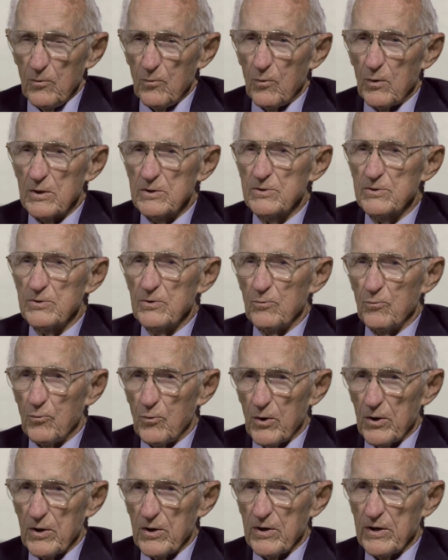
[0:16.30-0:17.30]
was the
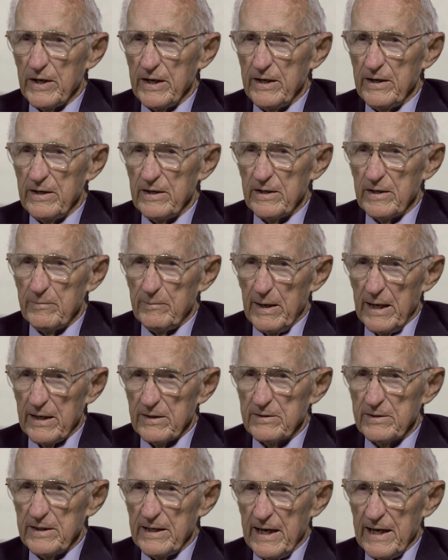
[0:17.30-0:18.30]
worry about
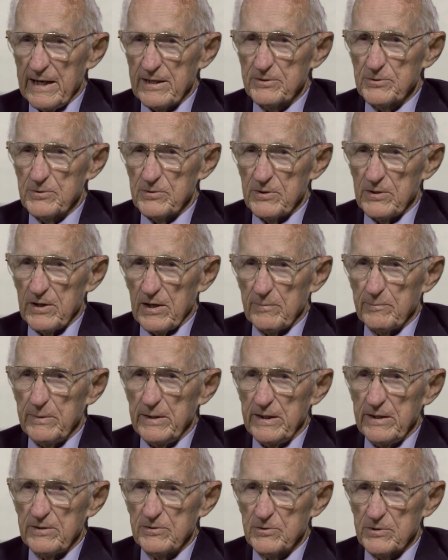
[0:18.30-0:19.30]
the astronaut
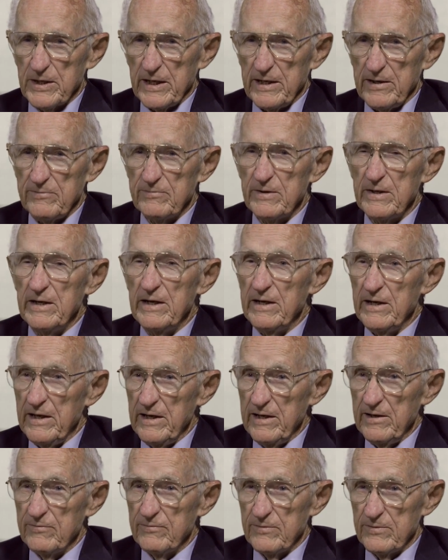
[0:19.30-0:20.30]
being safe
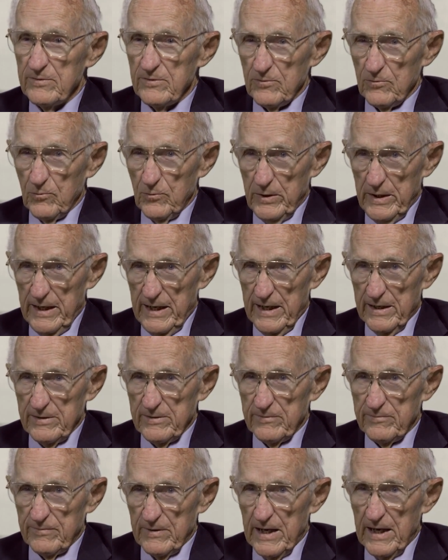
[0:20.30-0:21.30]
if we had
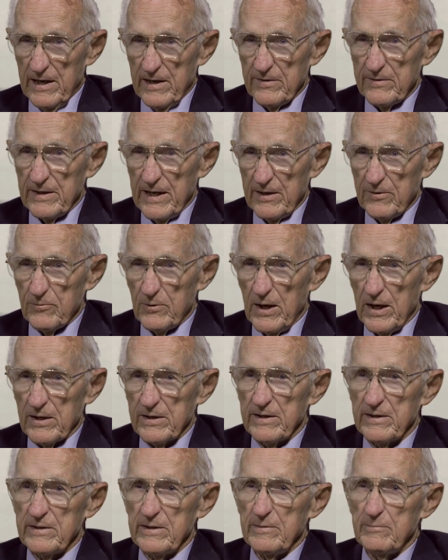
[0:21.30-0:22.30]
to fire that
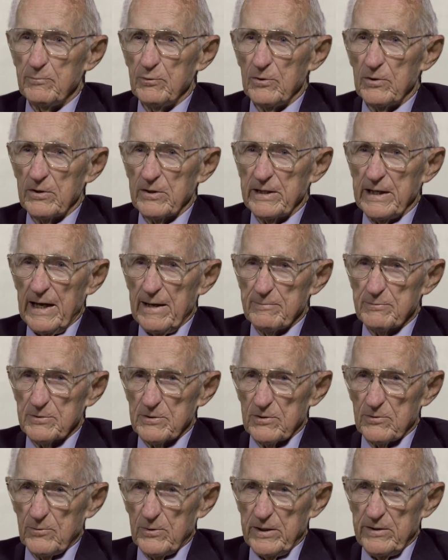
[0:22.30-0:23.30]
rocket and pull the
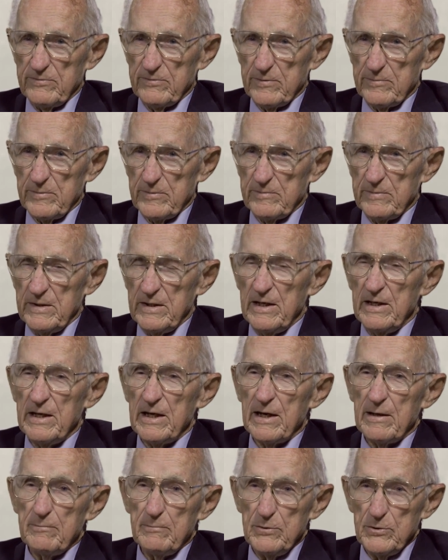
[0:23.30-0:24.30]
capsule away from
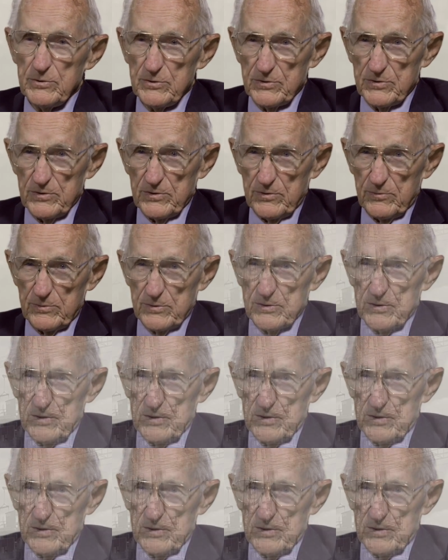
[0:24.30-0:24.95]
a booster that was